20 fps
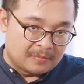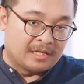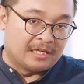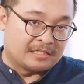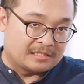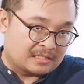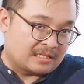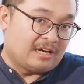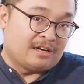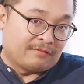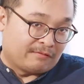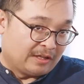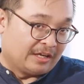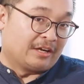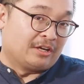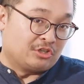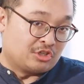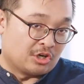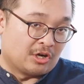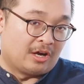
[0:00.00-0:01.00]
it's kind of like
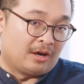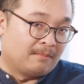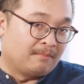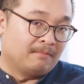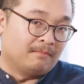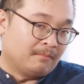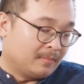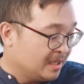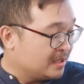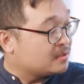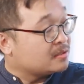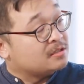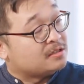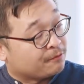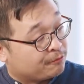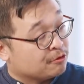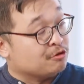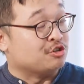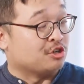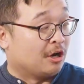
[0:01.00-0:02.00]
a job, but it's a
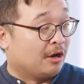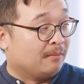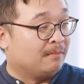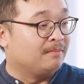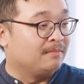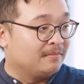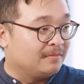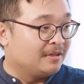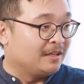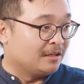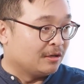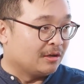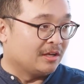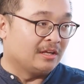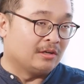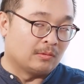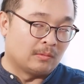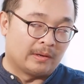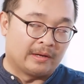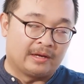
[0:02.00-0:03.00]
different job
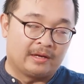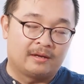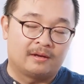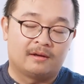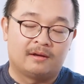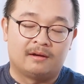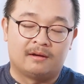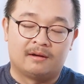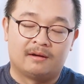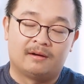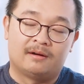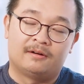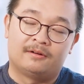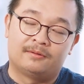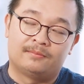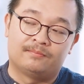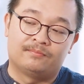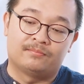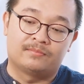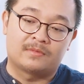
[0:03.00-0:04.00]
in a way.
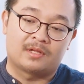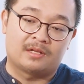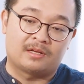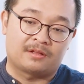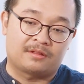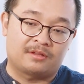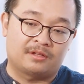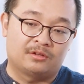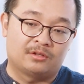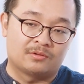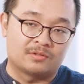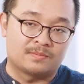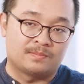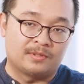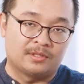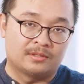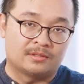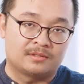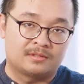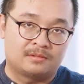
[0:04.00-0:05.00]
And I think those
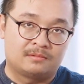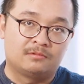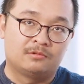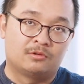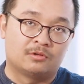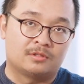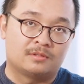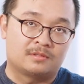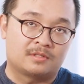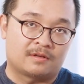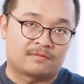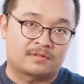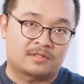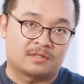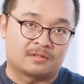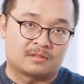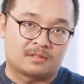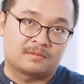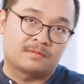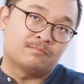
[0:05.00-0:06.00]
build good soft
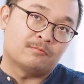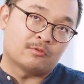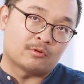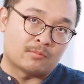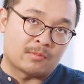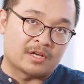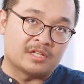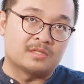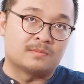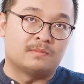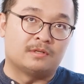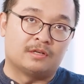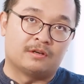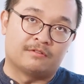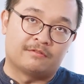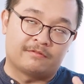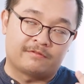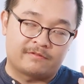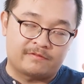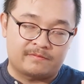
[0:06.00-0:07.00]
skills. It reminds me
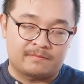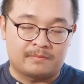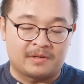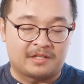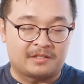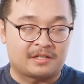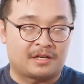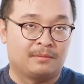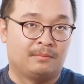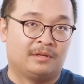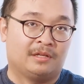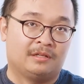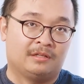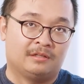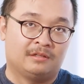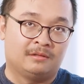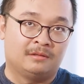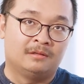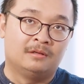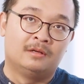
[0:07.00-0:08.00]
of my time
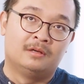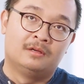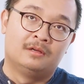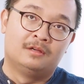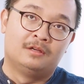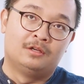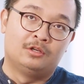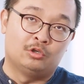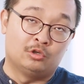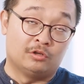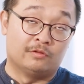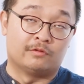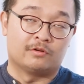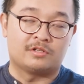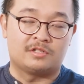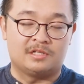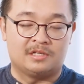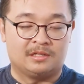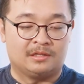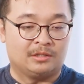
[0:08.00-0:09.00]
in
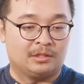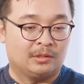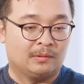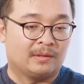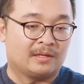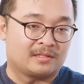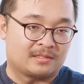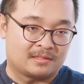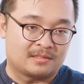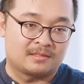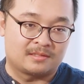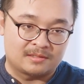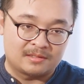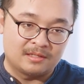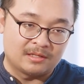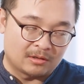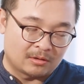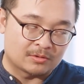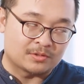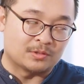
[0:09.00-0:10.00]
university in the US.
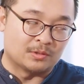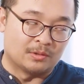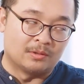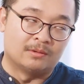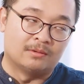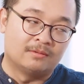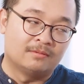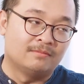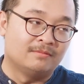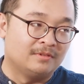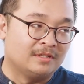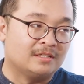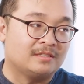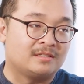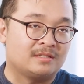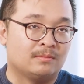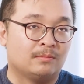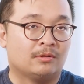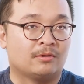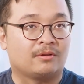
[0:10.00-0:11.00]
They also did
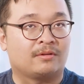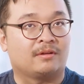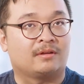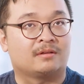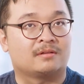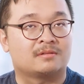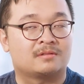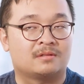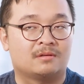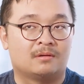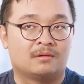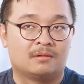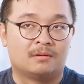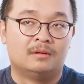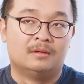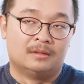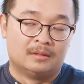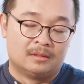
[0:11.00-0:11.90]
similar things. So